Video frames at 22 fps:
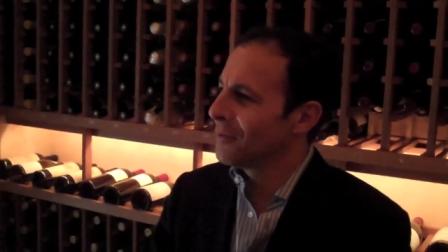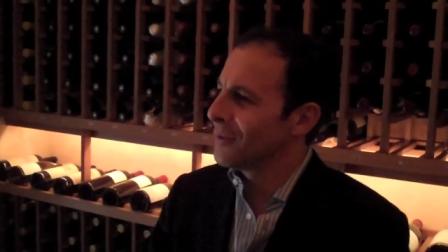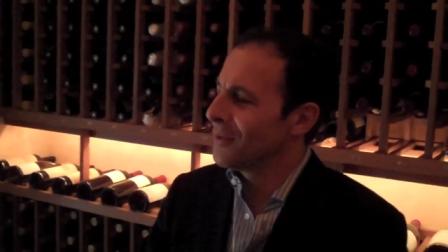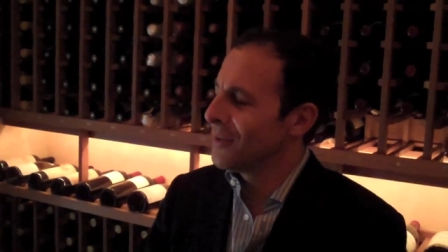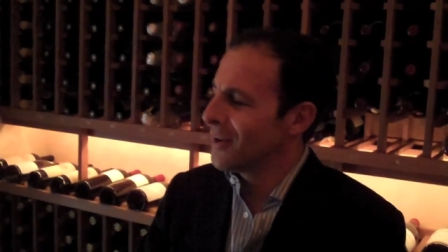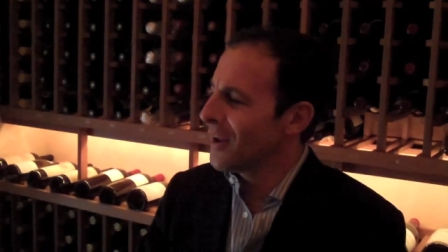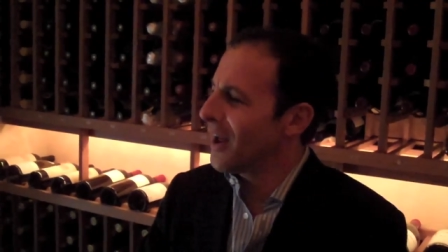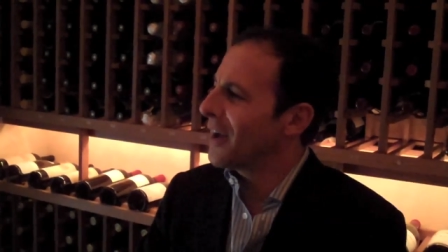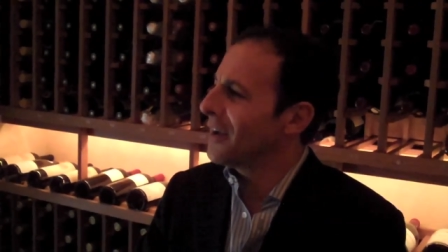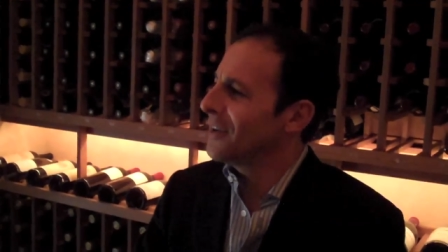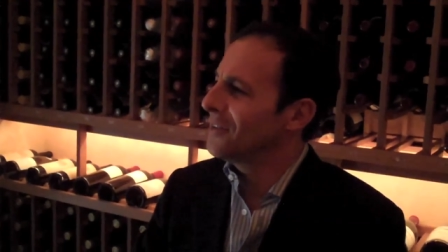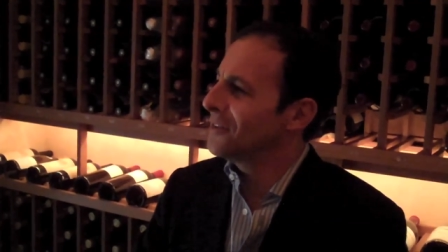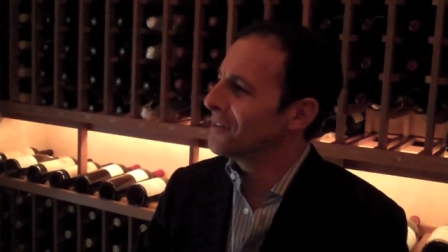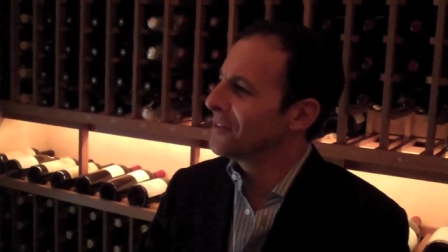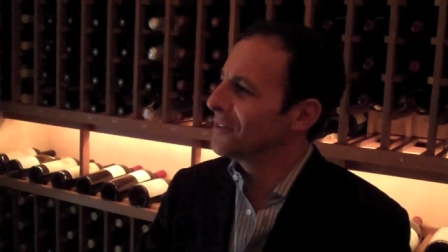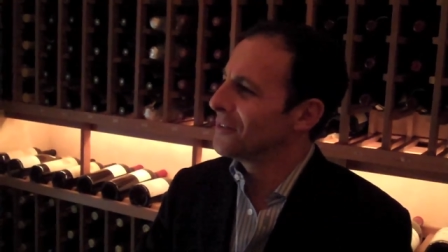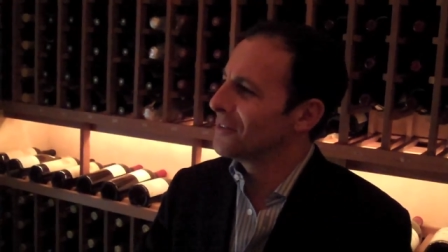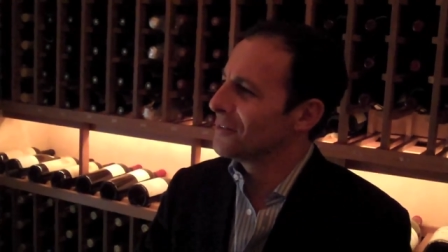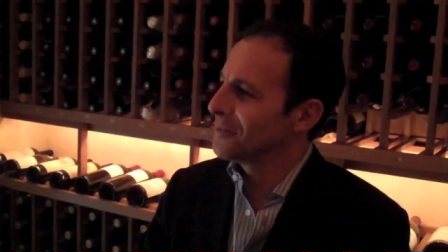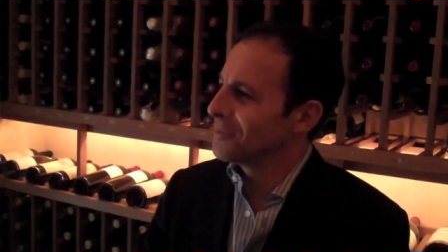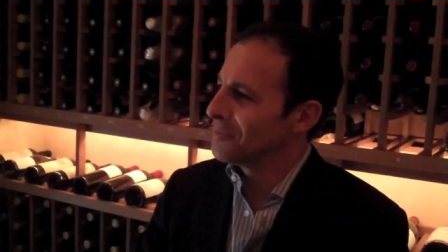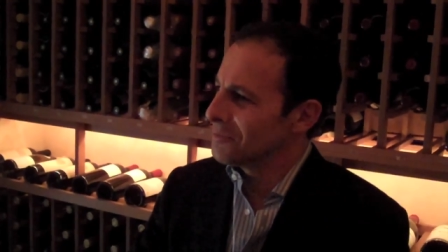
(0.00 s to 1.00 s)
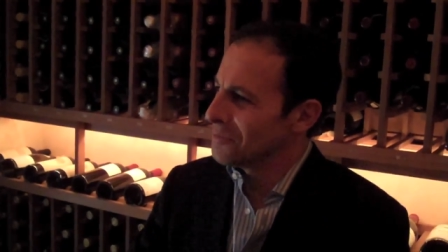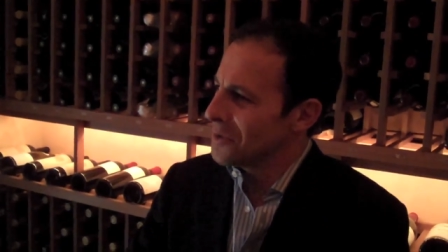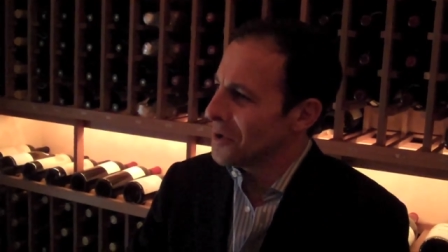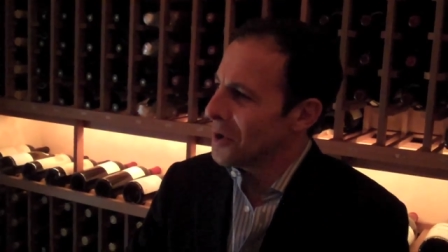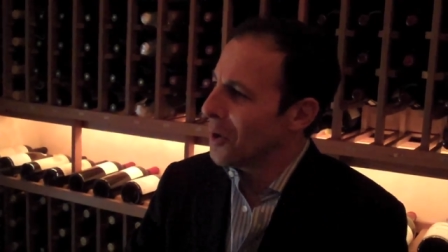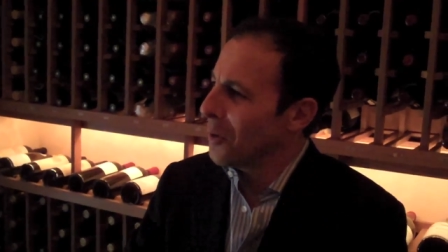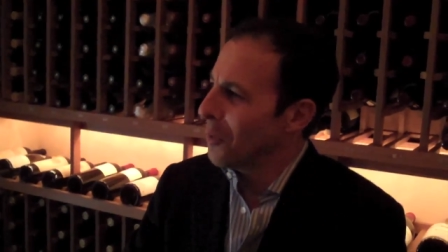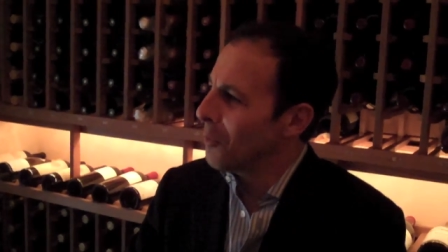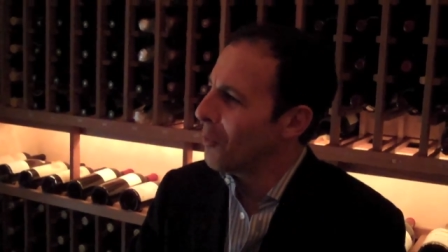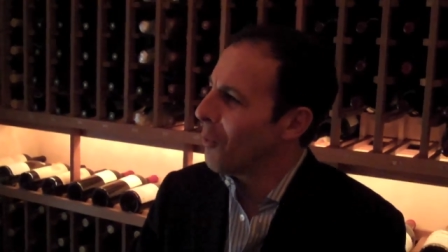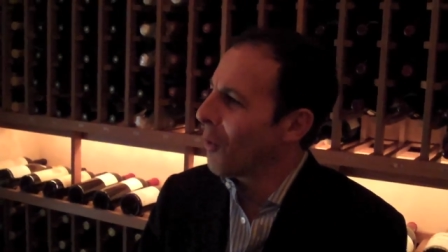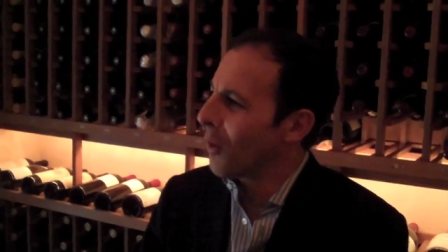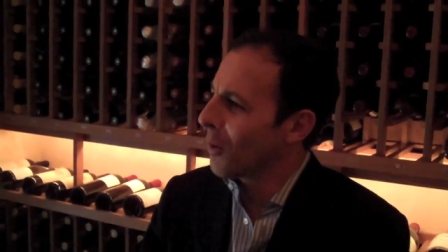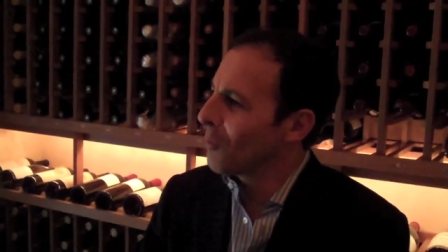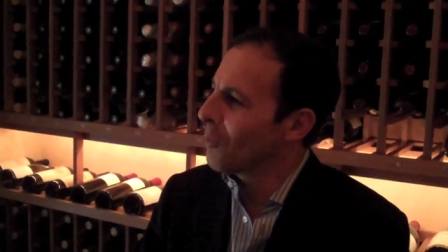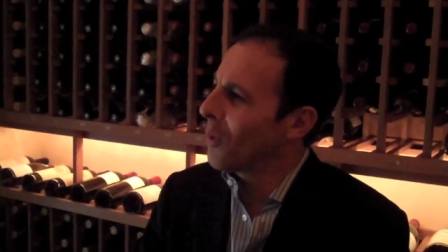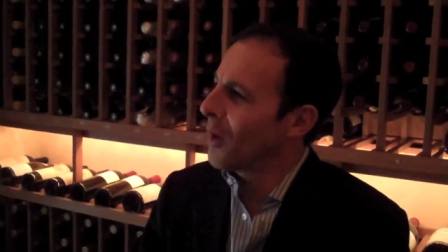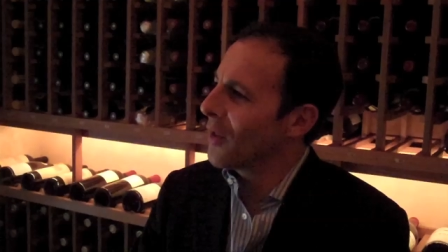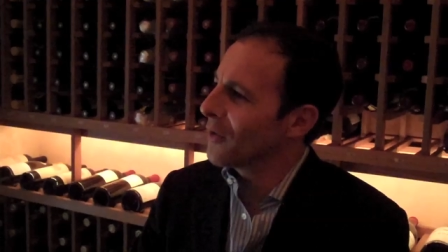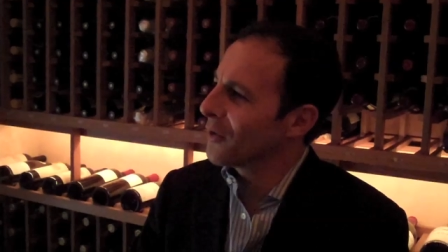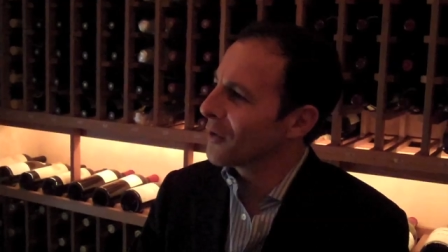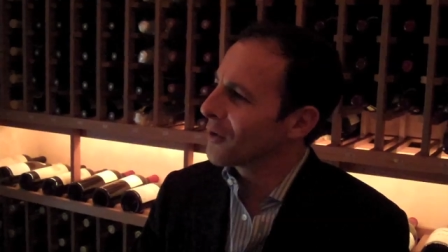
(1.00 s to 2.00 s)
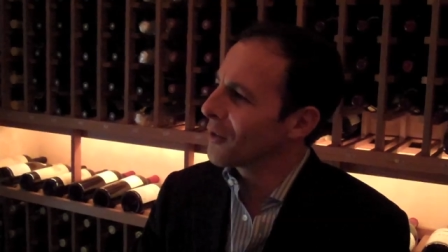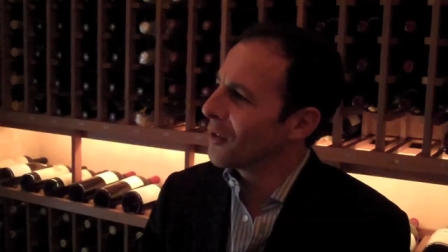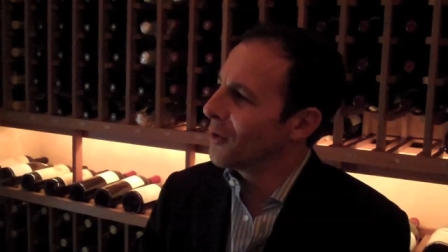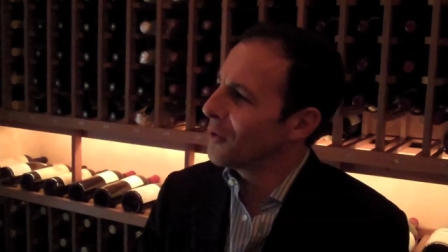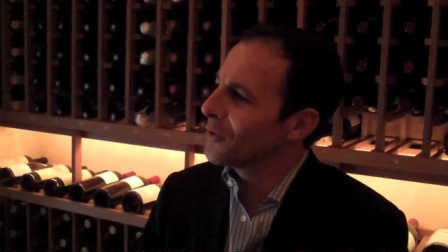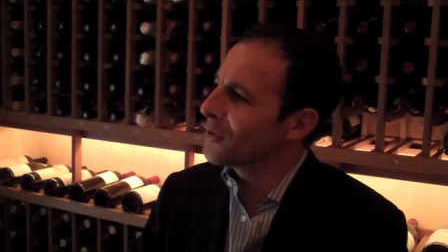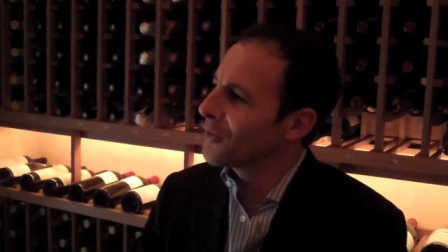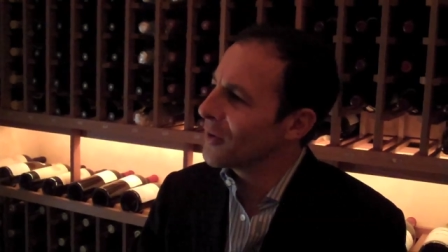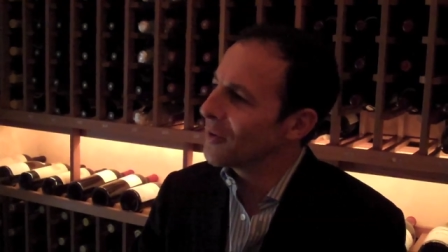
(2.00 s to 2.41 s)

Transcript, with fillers: nice you know warm weather clothes.